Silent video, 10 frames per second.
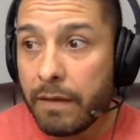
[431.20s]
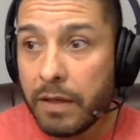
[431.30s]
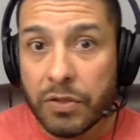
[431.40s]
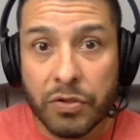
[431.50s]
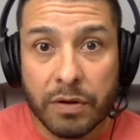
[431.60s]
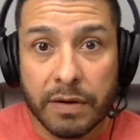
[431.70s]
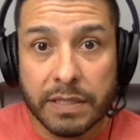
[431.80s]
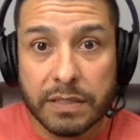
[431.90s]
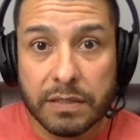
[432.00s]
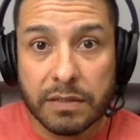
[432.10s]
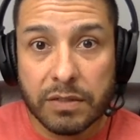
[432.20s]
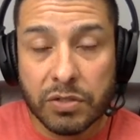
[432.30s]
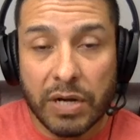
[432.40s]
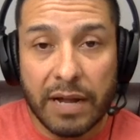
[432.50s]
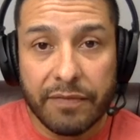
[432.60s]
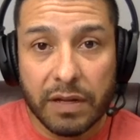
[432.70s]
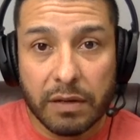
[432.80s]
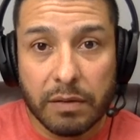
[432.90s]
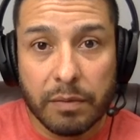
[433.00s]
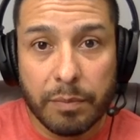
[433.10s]
Insurance, traffic,
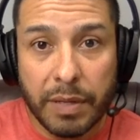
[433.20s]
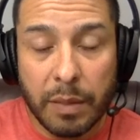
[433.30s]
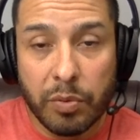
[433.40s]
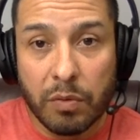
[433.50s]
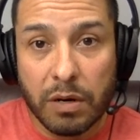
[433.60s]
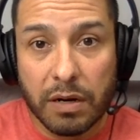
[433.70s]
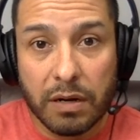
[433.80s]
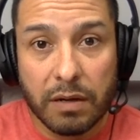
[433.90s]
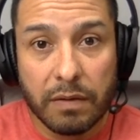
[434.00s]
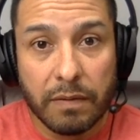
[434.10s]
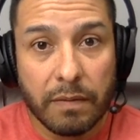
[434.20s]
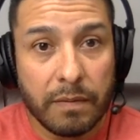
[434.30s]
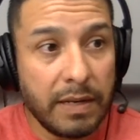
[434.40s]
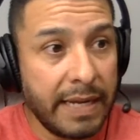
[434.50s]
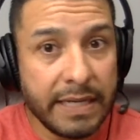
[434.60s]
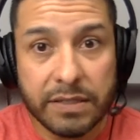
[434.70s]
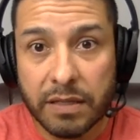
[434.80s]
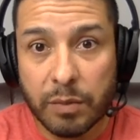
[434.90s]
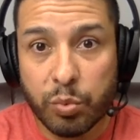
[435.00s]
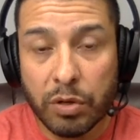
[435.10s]
paperwork, late to
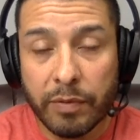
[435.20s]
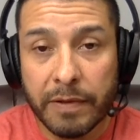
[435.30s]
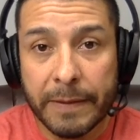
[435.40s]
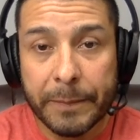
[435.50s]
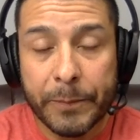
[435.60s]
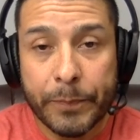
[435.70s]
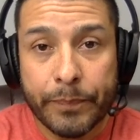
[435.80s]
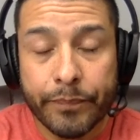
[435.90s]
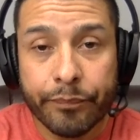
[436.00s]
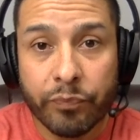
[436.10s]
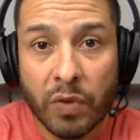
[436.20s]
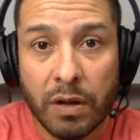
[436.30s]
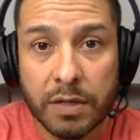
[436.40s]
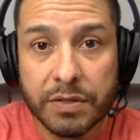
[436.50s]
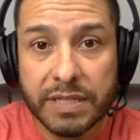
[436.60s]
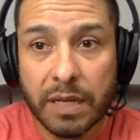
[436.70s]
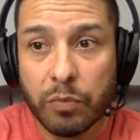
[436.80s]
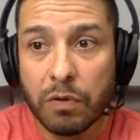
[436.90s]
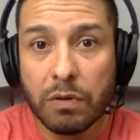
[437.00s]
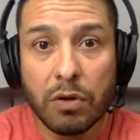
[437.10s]
the appointment, on your
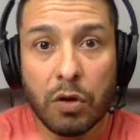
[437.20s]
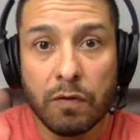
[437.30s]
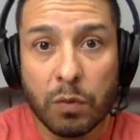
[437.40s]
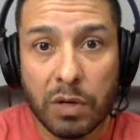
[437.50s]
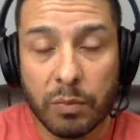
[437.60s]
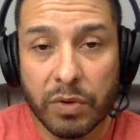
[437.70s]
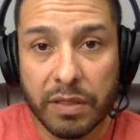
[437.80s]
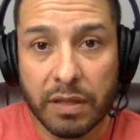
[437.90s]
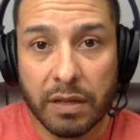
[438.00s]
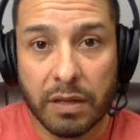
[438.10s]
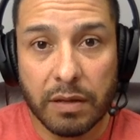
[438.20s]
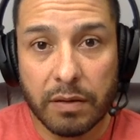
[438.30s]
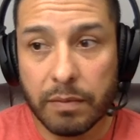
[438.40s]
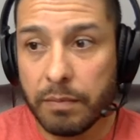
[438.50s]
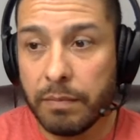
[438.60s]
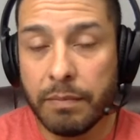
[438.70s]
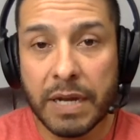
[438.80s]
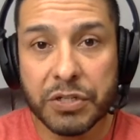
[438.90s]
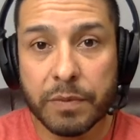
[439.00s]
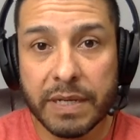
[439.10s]
table, overwhelmed with the
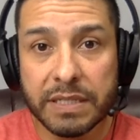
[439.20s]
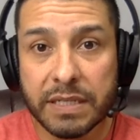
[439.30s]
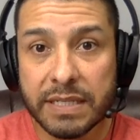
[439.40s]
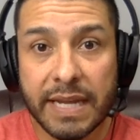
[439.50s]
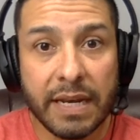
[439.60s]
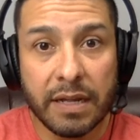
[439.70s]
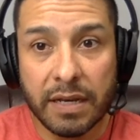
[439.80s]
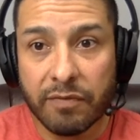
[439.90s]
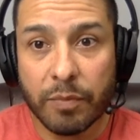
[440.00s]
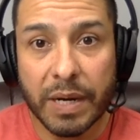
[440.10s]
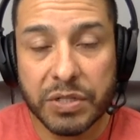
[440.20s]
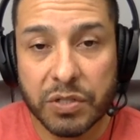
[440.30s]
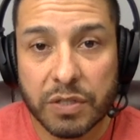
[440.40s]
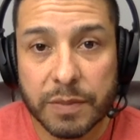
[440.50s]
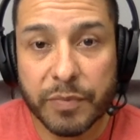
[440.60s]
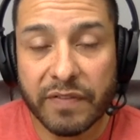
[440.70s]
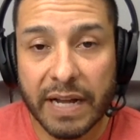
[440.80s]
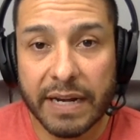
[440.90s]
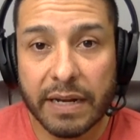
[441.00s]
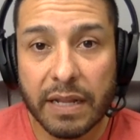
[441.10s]
measurements and data and information you just
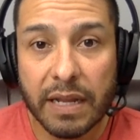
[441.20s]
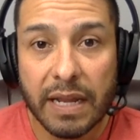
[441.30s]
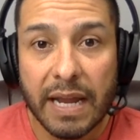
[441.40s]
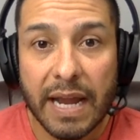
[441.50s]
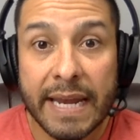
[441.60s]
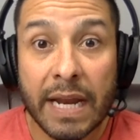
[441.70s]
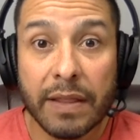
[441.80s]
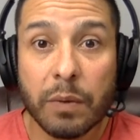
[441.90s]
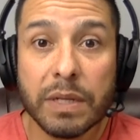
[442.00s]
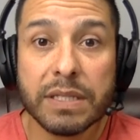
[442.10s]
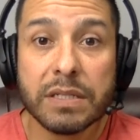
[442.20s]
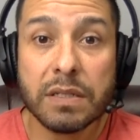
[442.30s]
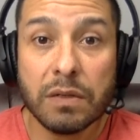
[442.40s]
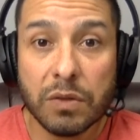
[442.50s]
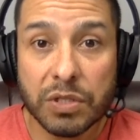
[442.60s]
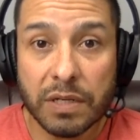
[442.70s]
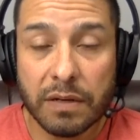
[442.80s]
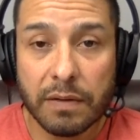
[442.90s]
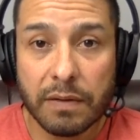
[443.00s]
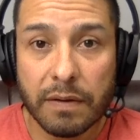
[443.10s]
provided, and now they want the solution,
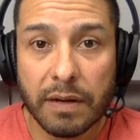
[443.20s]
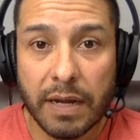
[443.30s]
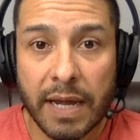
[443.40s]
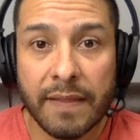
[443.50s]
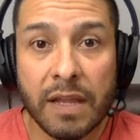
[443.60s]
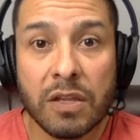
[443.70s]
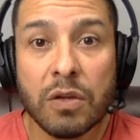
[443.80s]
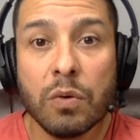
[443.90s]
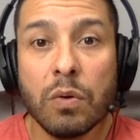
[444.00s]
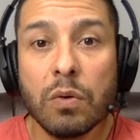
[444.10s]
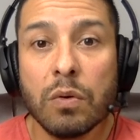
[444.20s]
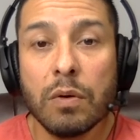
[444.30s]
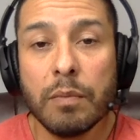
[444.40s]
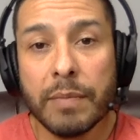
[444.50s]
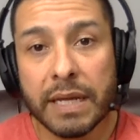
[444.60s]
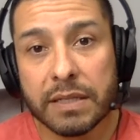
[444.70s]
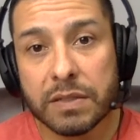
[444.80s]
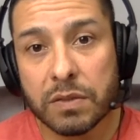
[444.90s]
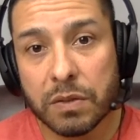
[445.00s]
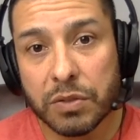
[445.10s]
and then you make the
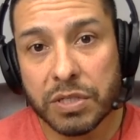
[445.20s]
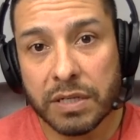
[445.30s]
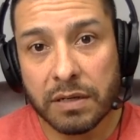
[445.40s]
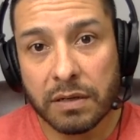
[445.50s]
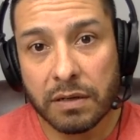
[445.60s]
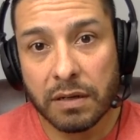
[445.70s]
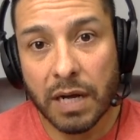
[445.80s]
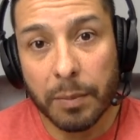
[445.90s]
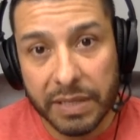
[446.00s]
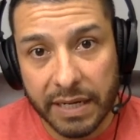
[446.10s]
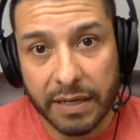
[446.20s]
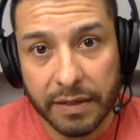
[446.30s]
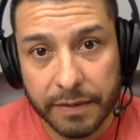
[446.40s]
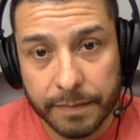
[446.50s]
solution complicated.